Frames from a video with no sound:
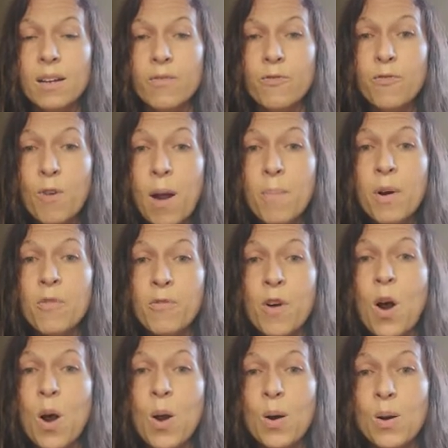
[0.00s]
from a
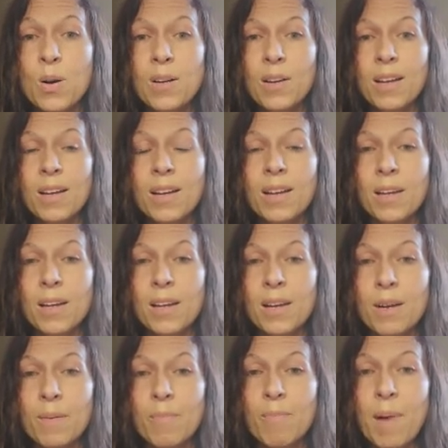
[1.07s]
fall
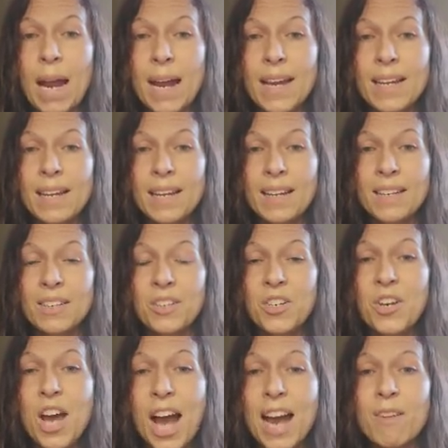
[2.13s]
by
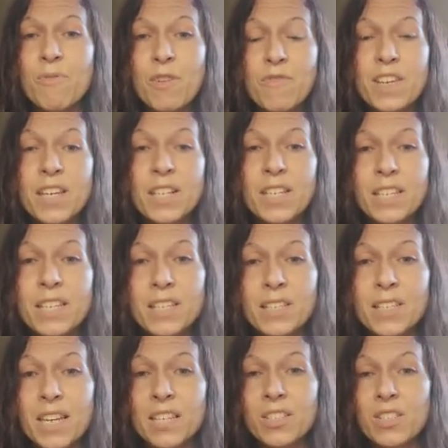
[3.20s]
not revealing these
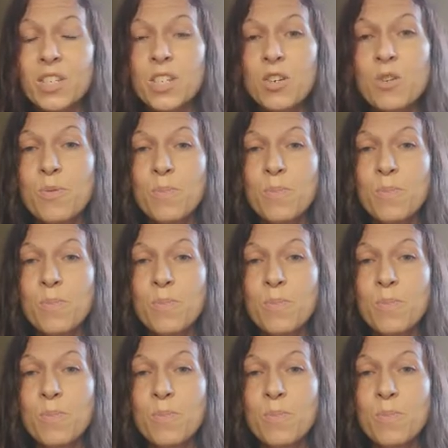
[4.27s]
things to you,